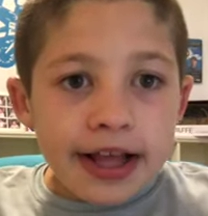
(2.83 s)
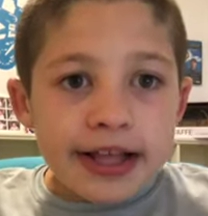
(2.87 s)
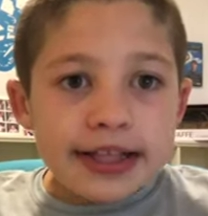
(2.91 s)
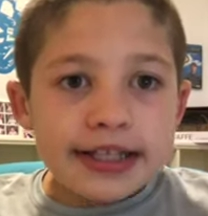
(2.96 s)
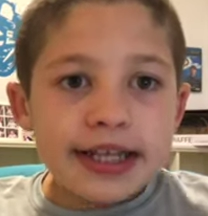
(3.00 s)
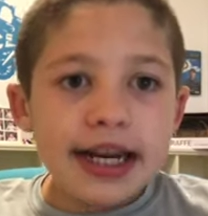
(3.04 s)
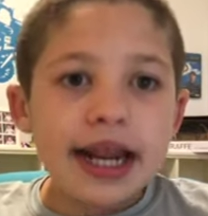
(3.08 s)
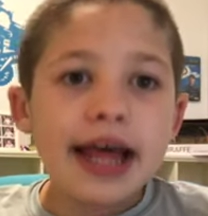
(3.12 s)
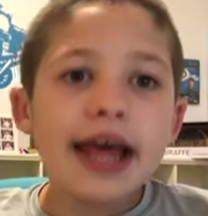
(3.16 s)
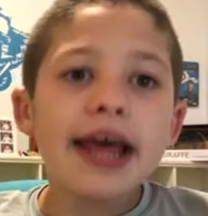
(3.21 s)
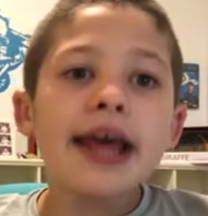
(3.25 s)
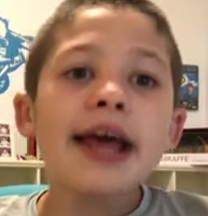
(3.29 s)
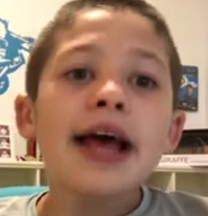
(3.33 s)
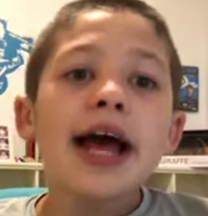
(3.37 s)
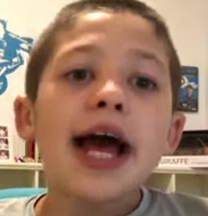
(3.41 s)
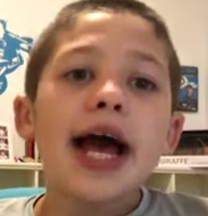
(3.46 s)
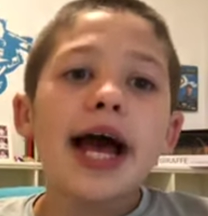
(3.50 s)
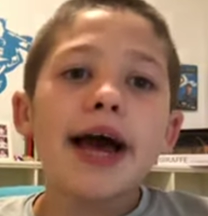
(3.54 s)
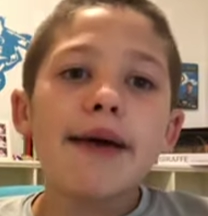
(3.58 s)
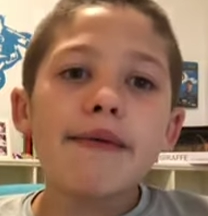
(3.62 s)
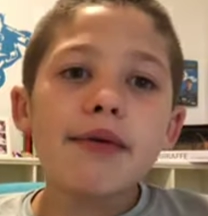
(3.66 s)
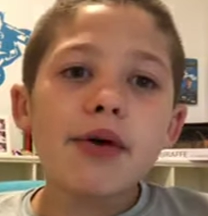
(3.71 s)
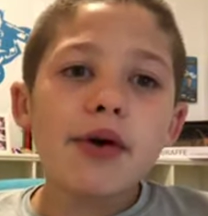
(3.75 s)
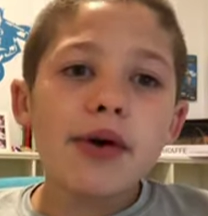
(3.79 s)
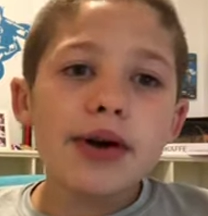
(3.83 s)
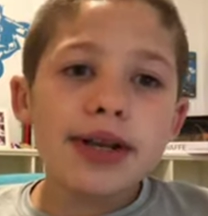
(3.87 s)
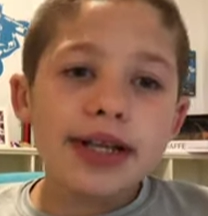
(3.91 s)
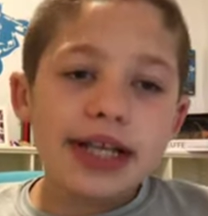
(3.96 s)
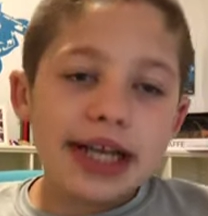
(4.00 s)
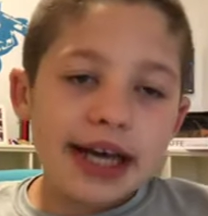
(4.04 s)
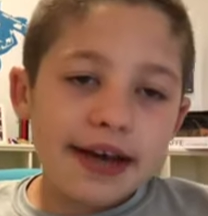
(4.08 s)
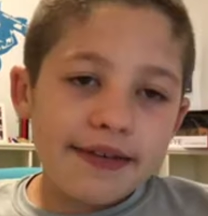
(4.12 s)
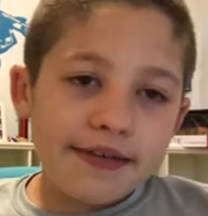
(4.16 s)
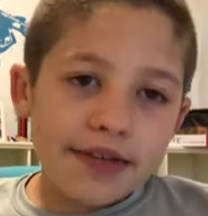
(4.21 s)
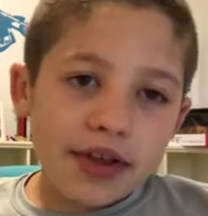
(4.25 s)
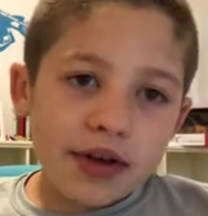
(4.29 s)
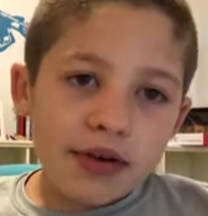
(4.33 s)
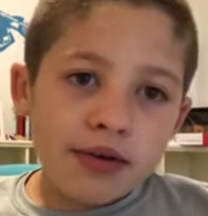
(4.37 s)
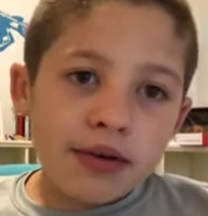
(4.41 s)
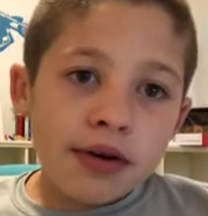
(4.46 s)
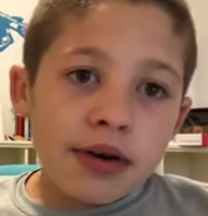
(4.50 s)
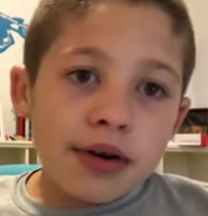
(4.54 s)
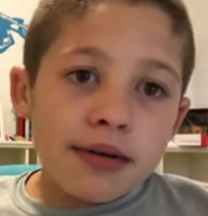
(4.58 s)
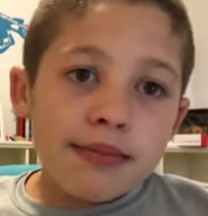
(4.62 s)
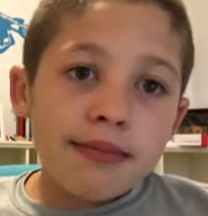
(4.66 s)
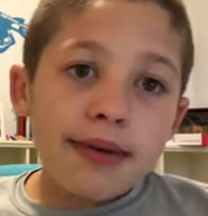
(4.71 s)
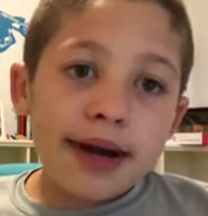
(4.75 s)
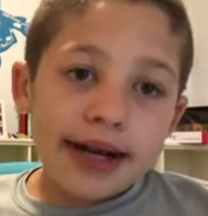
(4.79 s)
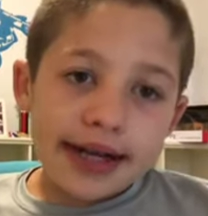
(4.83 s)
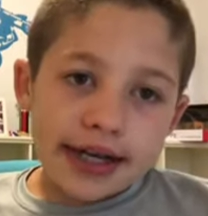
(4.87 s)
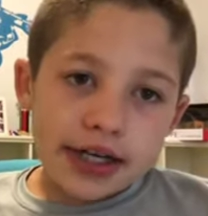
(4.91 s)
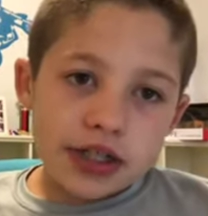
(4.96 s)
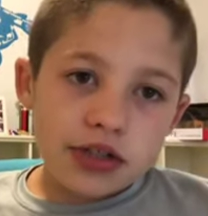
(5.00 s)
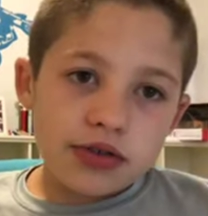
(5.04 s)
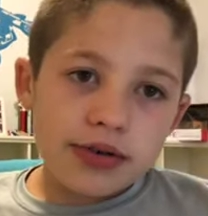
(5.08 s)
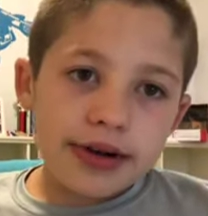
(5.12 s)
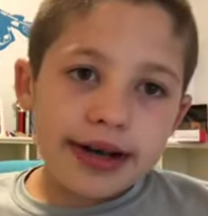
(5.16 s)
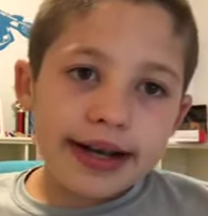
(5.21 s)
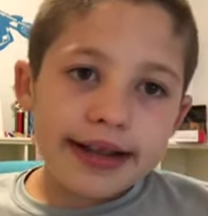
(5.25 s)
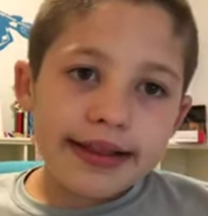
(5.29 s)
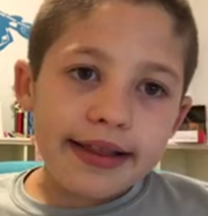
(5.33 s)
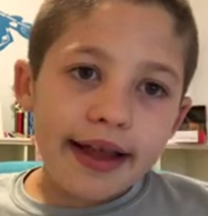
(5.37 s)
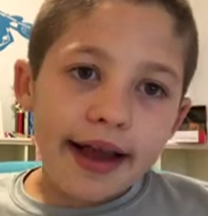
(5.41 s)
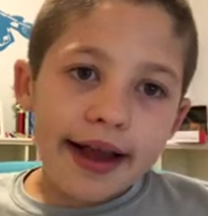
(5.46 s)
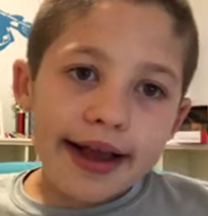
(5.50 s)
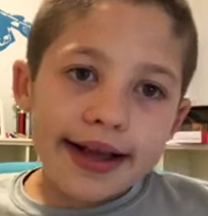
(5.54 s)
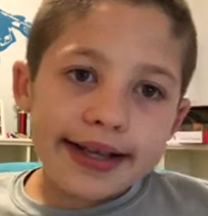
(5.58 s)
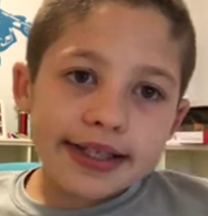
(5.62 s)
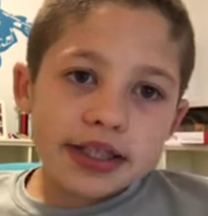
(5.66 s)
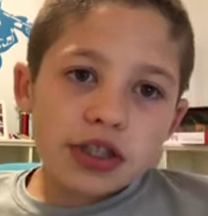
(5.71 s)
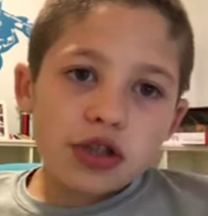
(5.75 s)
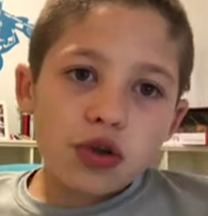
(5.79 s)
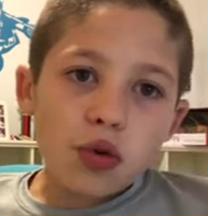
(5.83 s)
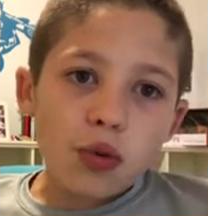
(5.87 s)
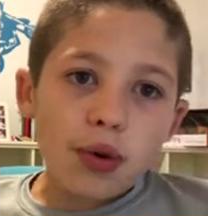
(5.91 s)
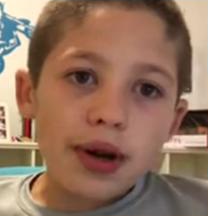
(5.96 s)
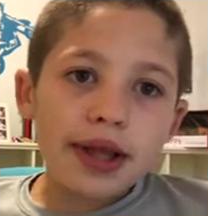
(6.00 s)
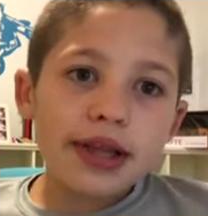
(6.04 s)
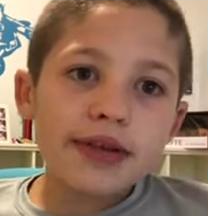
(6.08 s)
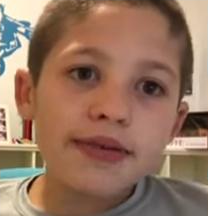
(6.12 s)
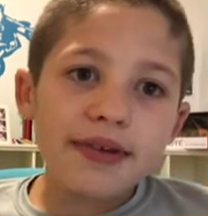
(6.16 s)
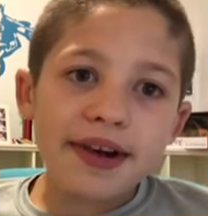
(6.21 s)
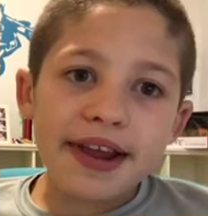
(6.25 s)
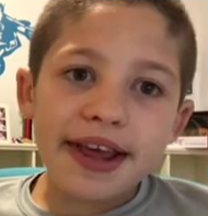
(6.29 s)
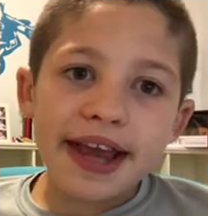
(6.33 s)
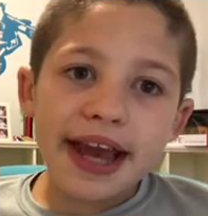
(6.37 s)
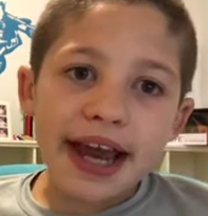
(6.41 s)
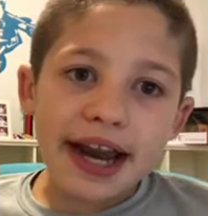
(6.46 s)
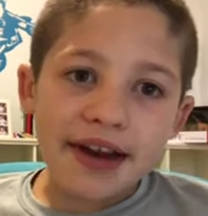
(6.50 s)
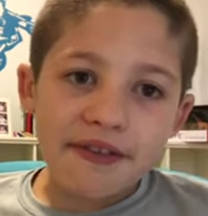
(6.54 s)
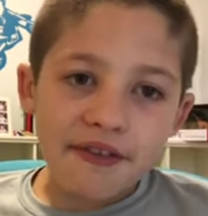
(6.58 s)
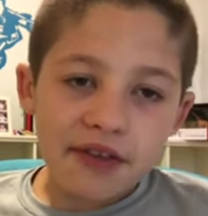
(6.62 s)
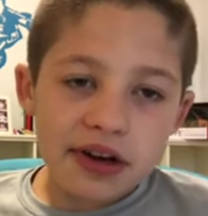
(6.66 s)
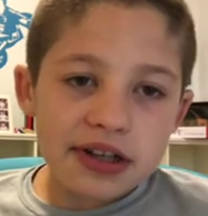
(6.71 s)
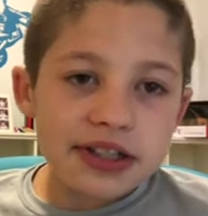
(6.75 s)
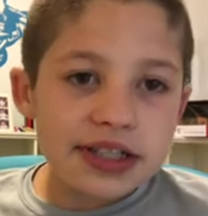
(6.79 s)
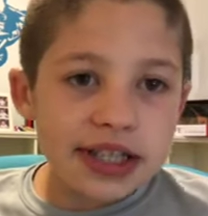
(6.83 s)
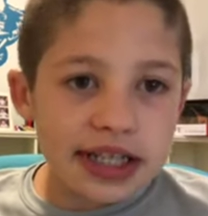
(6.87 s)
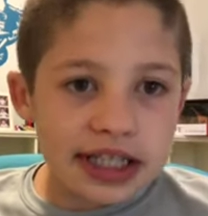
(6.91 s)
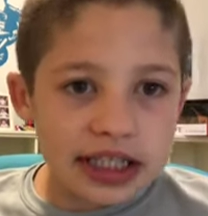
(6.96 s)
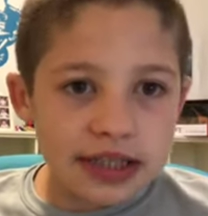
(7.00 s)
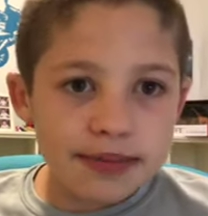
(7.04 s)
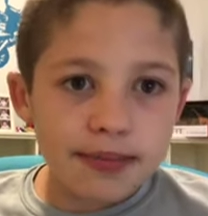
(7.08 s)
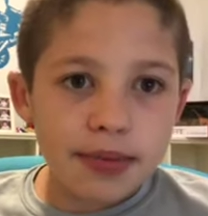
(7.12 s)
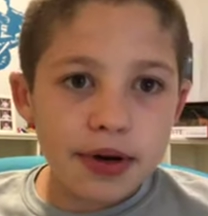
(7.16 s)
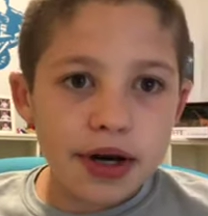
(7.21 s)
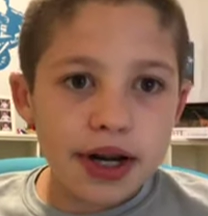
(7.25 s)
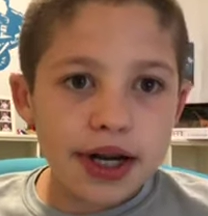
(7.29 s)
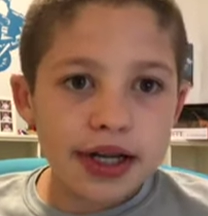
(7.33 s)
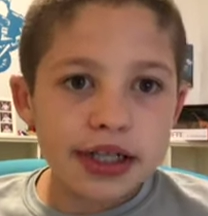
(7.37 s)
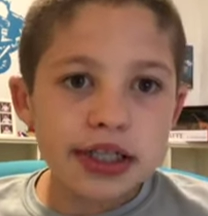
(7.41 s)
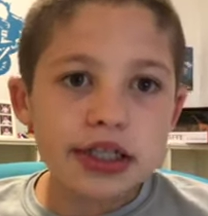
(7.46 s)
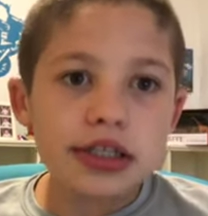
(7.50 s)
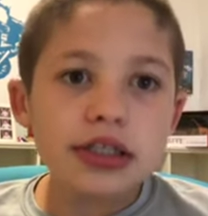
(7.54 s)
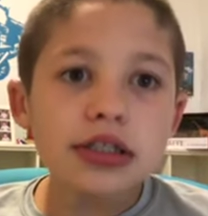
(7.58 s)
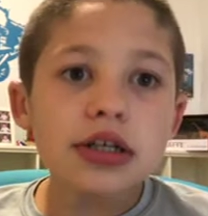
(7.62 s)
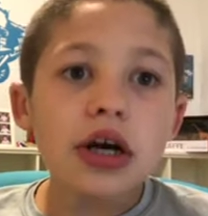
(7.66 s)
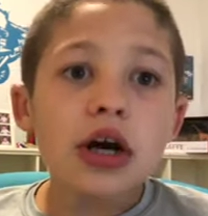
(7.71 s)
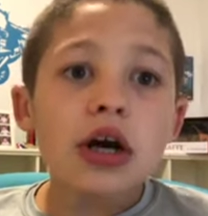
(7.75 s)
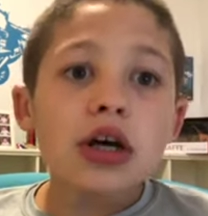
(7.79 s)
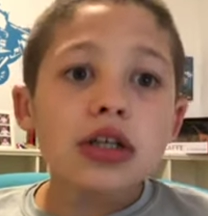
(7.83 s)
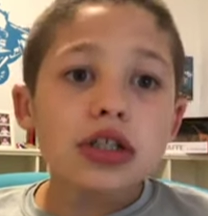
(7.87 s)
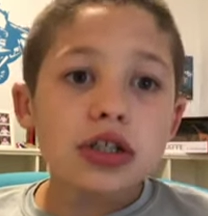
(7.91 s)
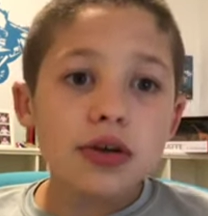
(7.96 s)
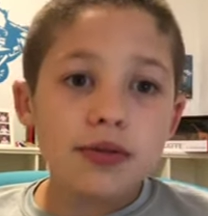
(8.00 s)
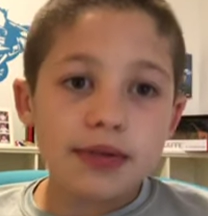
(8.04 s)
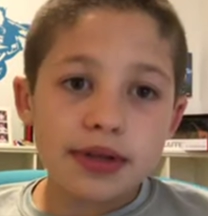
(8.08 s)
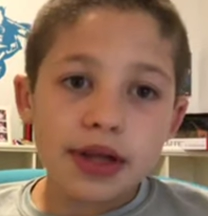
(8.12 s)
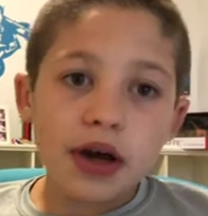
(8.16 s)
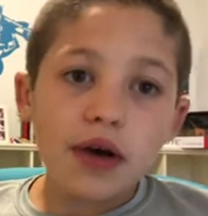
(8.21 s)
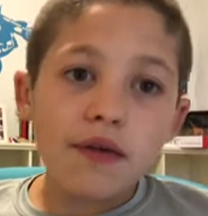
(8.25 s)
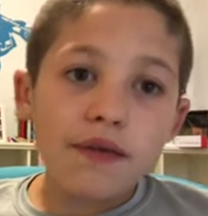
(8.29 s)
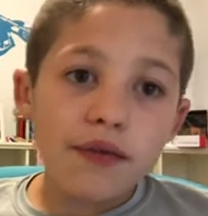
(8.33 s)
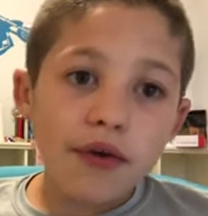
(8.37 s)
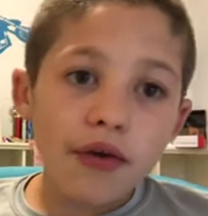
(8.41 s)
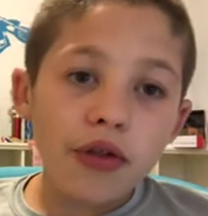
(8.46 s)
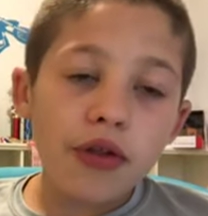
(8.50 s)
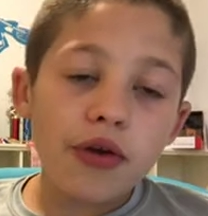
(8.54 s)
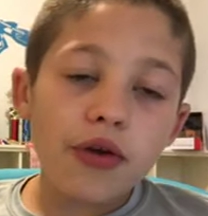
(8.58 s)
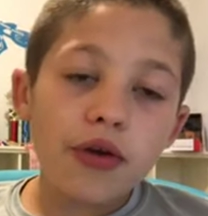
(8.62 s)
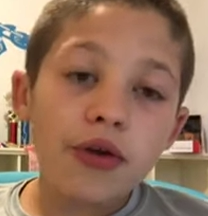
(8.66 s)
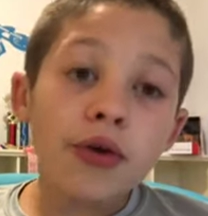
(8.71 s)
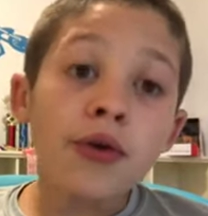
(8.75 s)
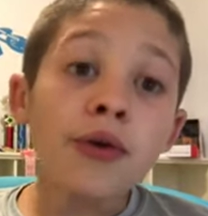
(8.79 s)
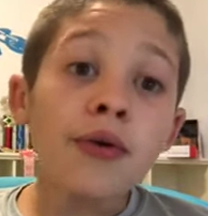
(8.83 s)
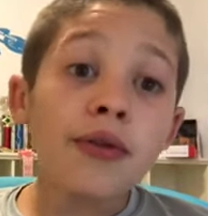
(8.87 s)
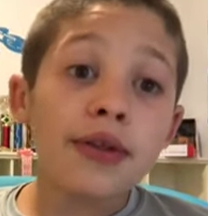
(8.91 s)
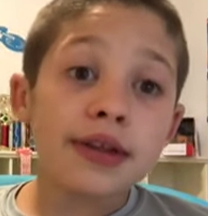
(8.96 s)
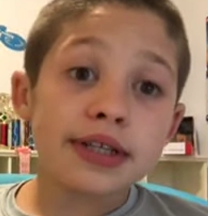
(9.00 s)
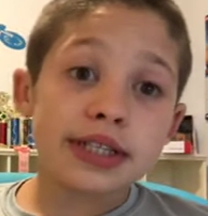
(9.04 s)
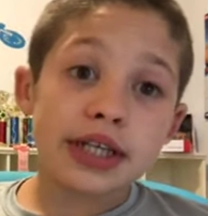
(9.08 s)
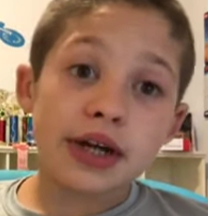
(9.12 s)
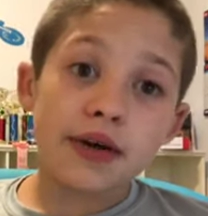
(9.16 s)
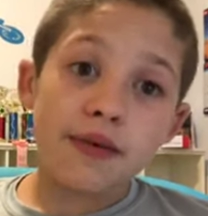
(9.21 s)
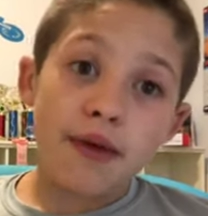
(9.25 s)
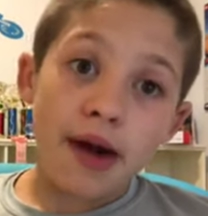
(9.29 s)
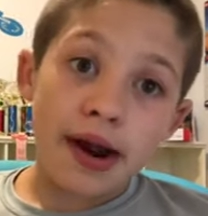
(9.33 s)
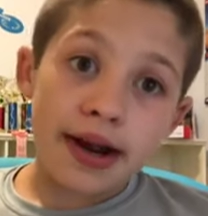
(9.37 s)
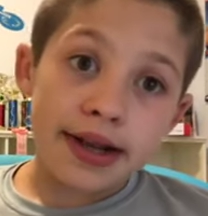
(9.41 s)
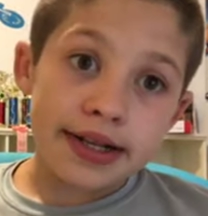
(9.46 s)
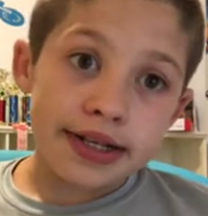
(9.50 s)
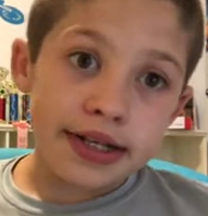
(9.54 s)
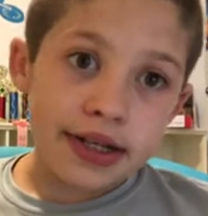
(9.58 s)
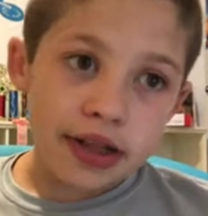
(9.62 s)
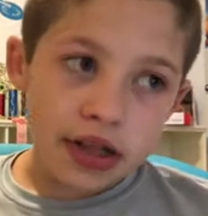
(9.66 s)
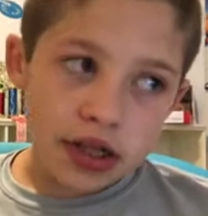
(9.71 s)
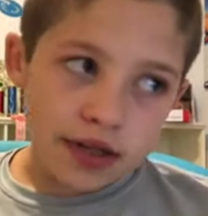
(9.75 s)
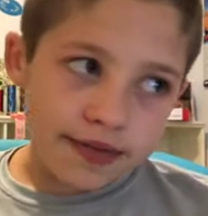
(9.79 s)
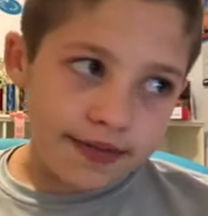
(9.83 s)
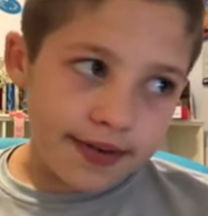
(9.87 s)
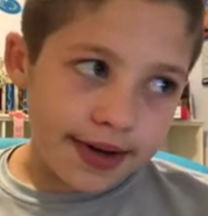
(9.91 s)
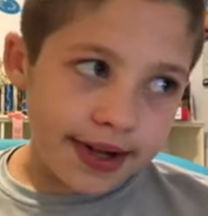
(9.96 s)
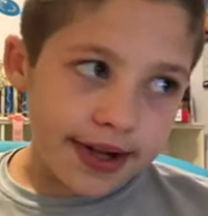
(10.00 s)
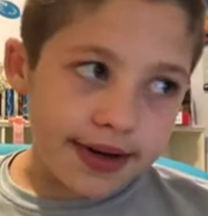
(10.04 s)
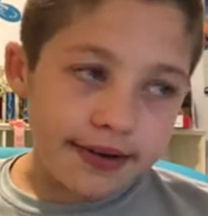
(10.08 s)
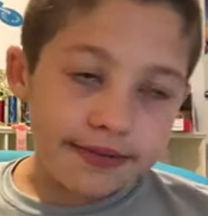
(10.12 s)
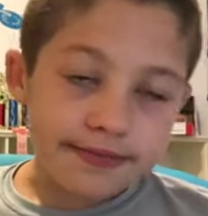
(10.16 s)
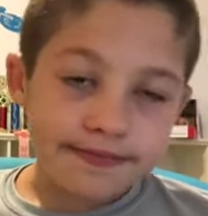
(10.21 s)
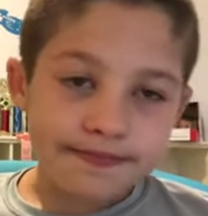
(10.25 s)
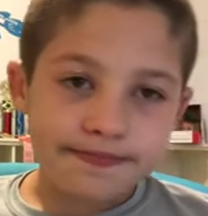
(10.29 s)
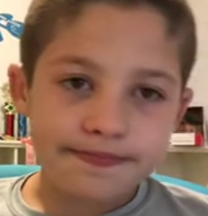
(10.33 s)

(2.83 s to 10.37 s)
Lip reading: Today, I'm going to give you my Detroit Lions 2020 NFL season predictions. So without further ado, let's get right into this video.